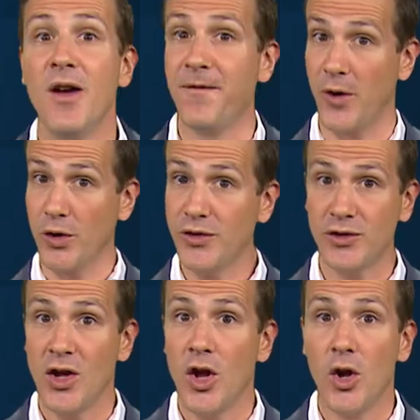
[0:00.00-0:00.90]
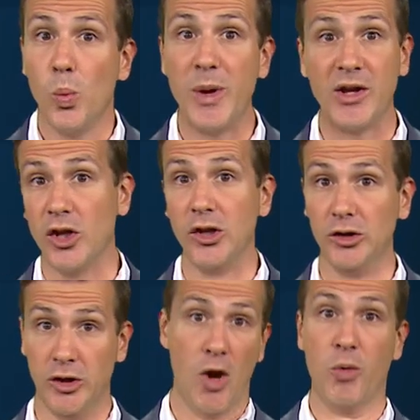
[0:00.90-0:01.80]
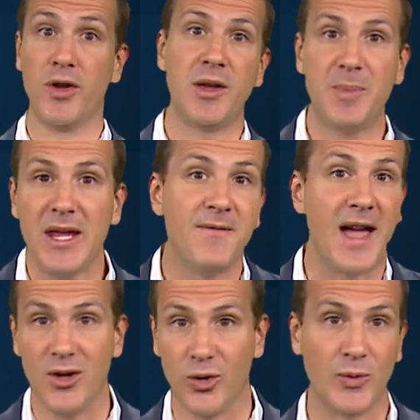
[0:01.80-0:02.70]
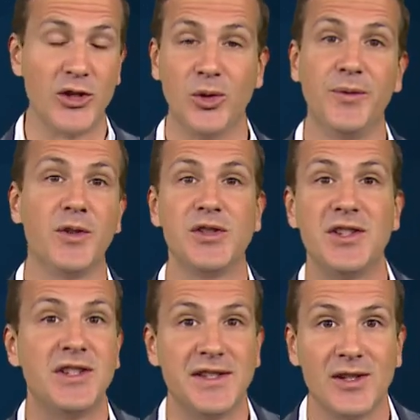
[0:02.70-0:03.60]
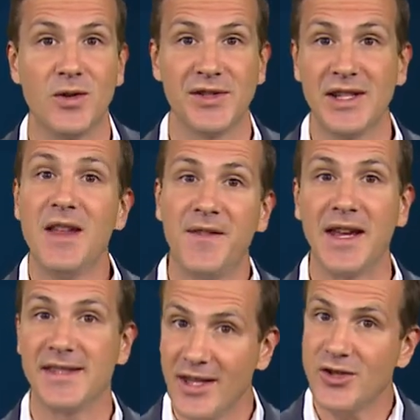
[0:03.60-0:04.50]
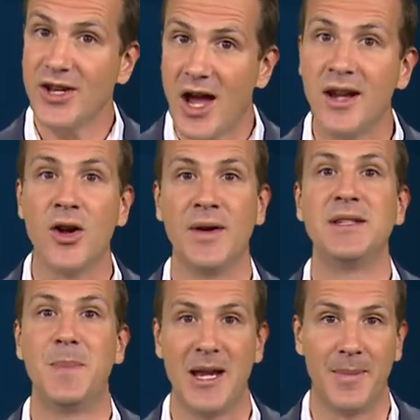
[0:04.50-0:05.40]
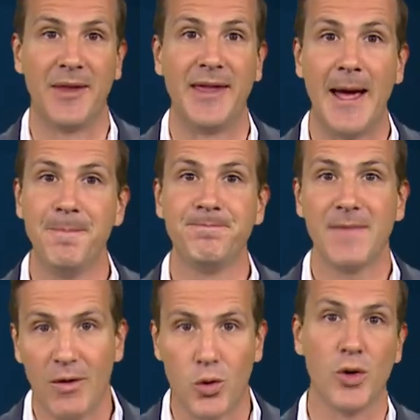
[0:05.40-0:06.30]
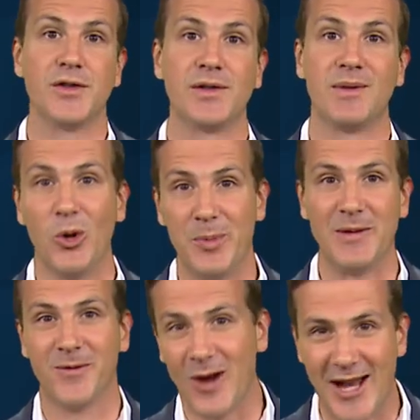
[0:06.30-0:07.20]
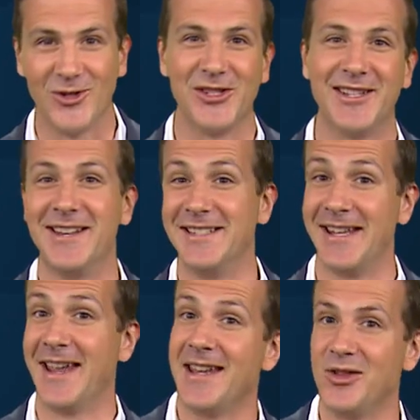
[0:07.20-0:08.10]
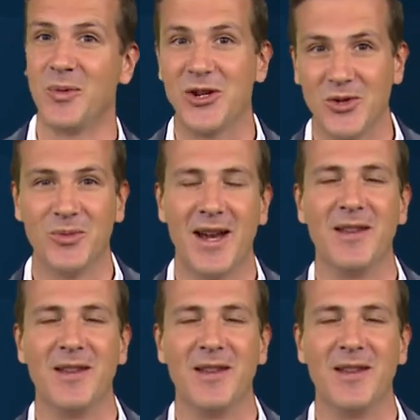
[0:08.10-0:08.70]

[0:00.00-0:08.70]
First, we could lower the p-value threshold for statistical significance. There's an ongoing debate about that. Of course, there will be fragile studies at any threshold, right?